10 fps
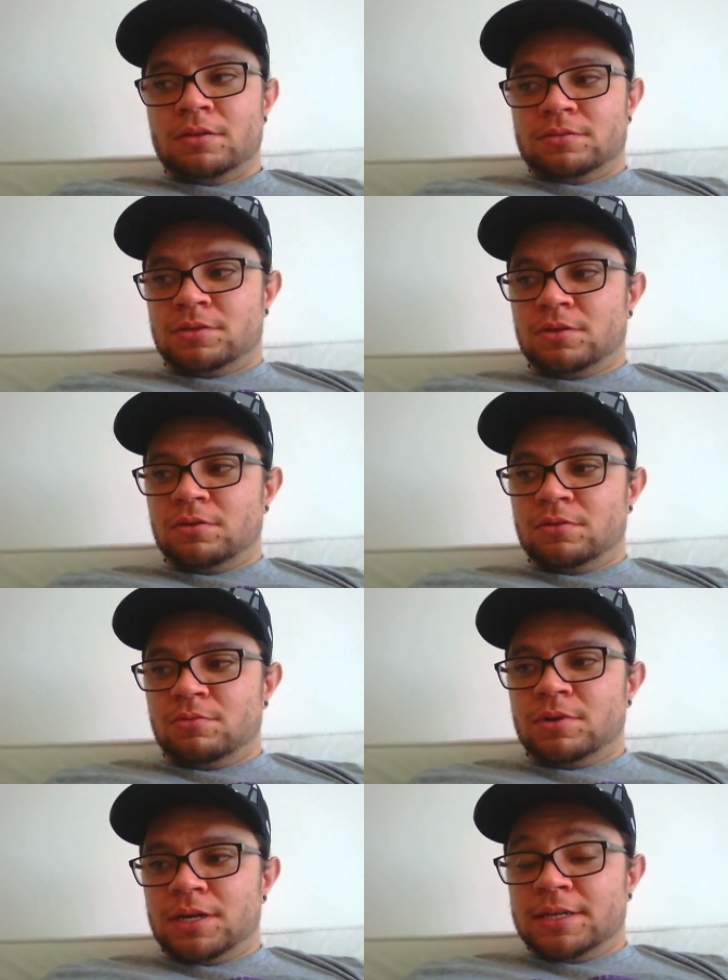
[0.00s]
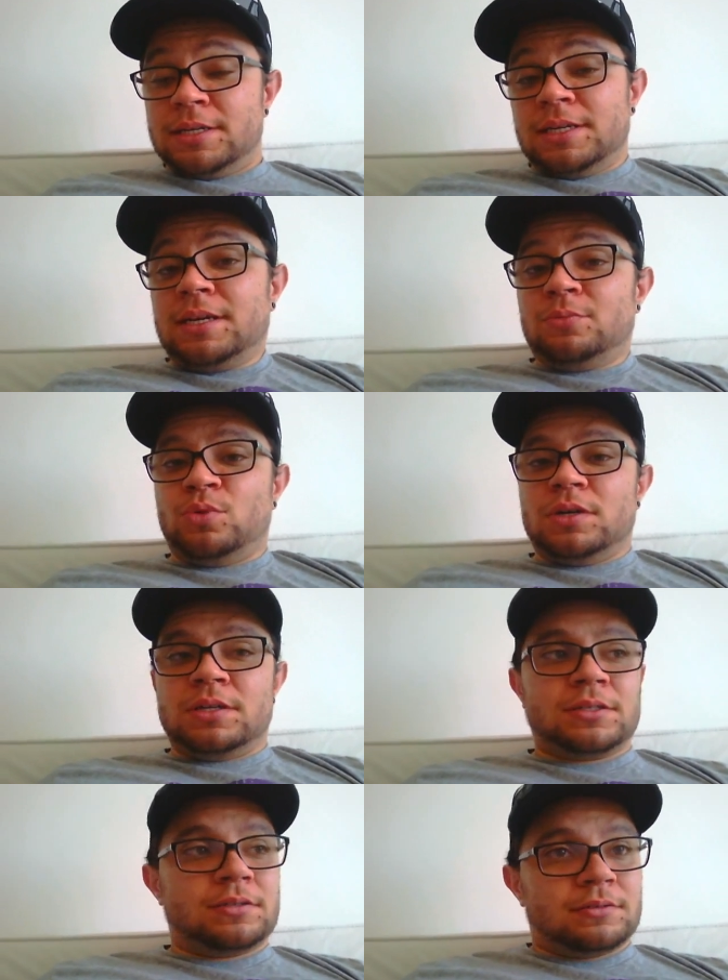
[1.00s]
So what I did
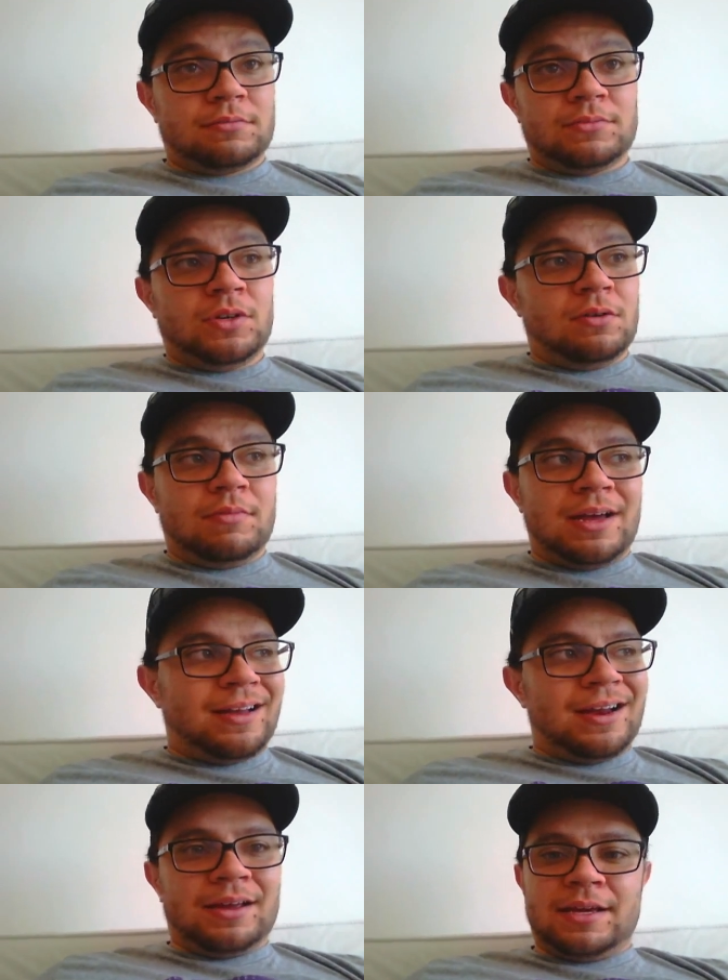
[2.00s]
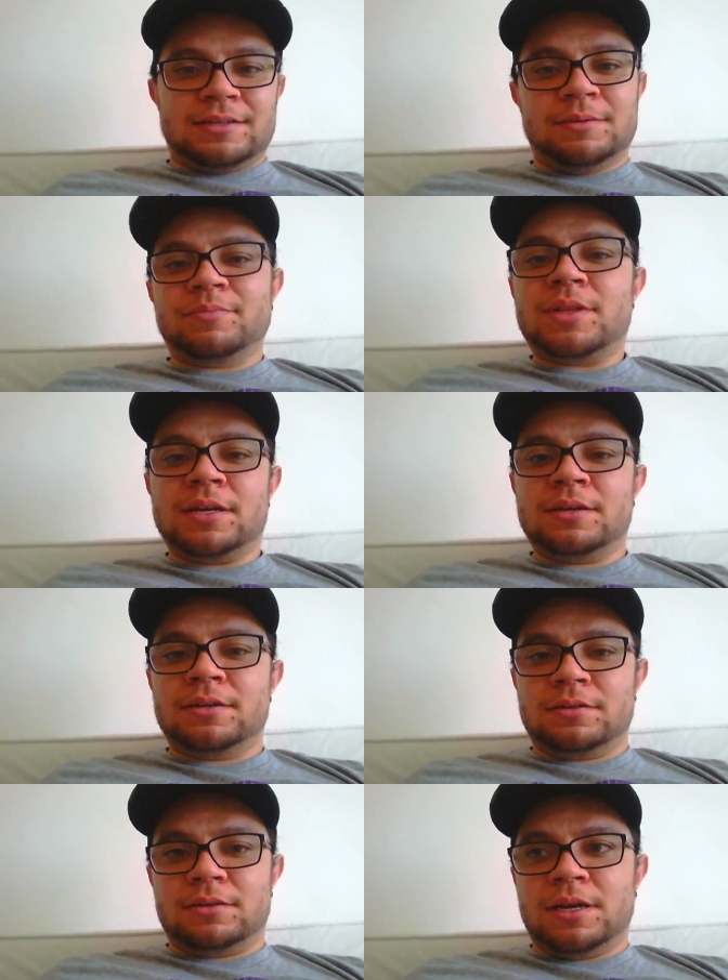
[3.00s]
was, you know, I gotta get something
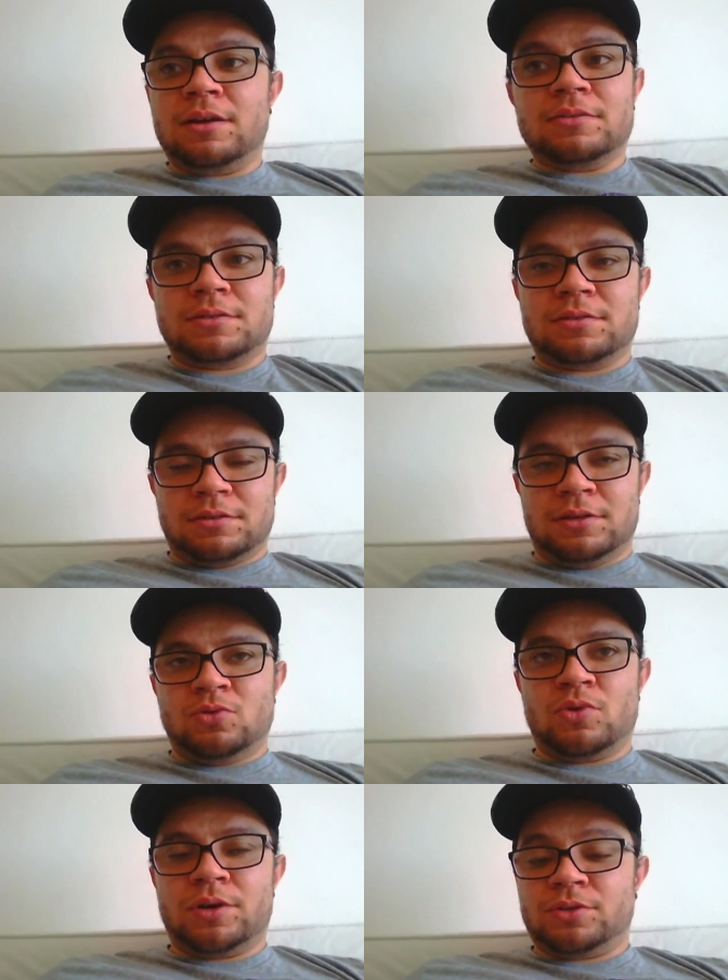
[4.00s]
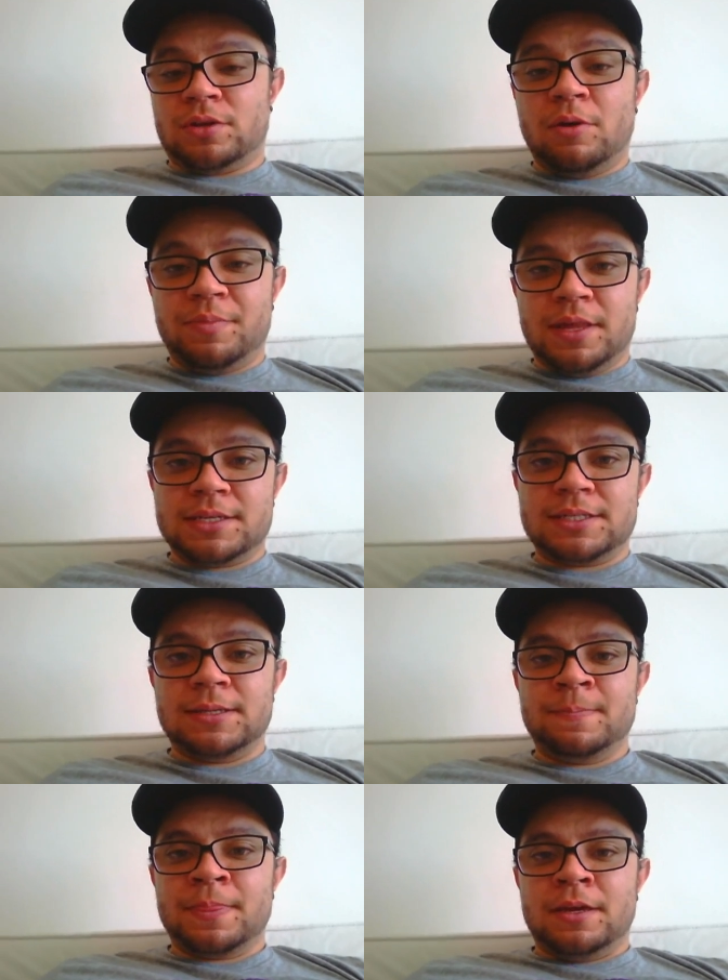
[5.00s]
else in order to help this
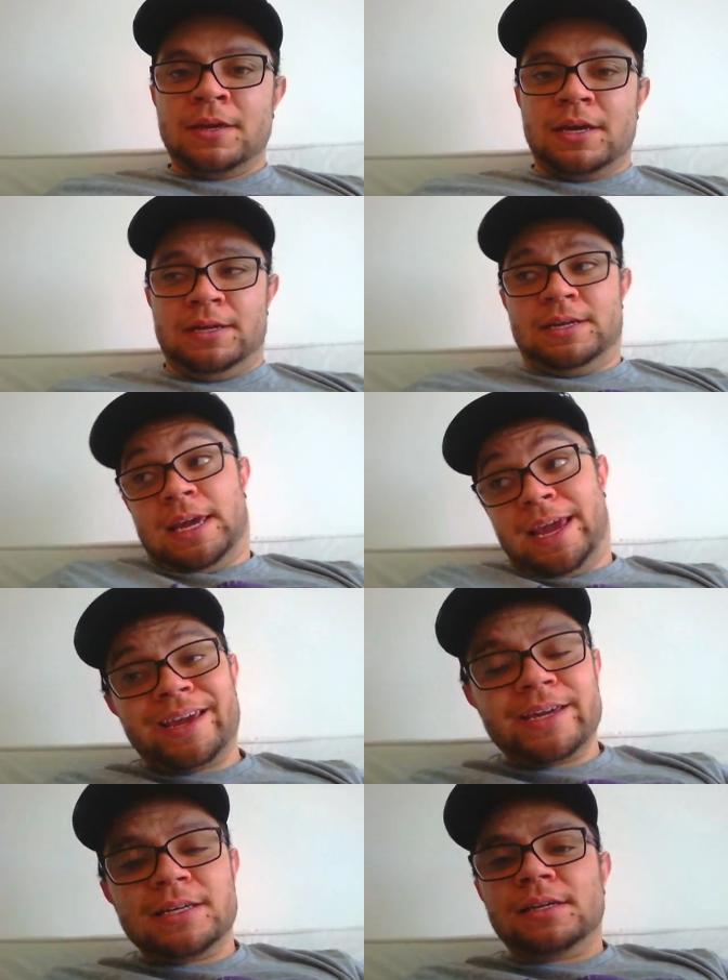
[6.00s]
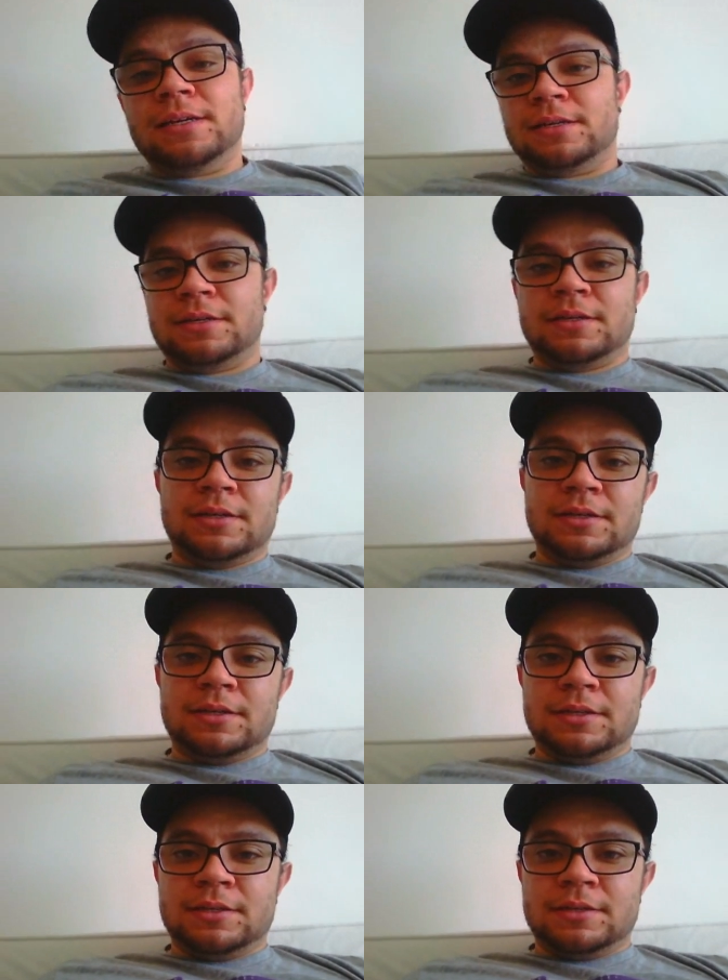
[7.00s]
and aid the,
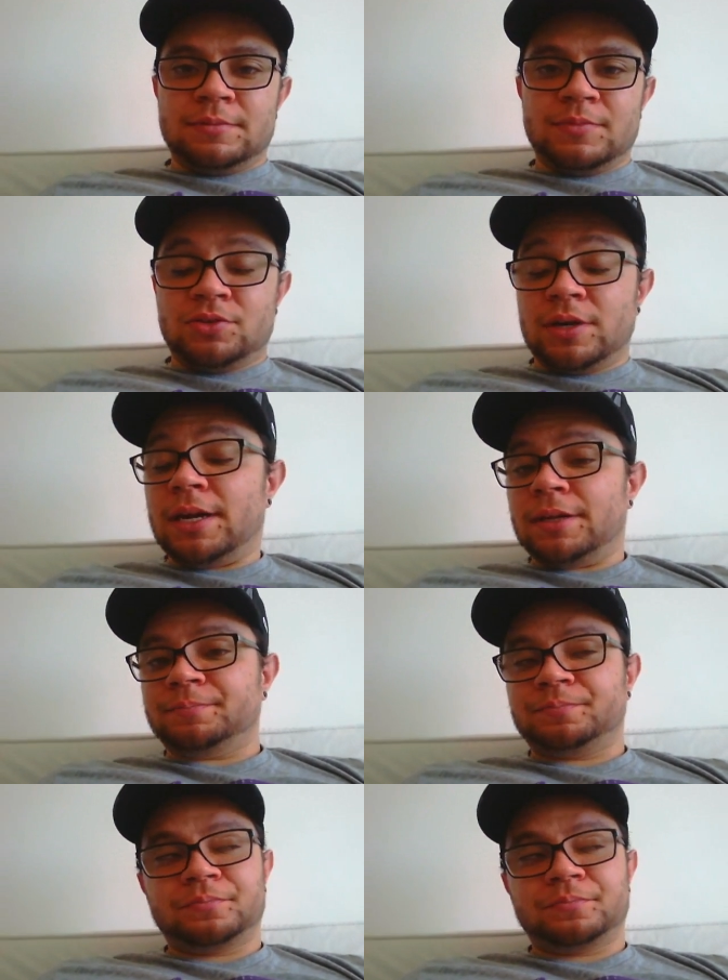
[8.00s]
the, the training.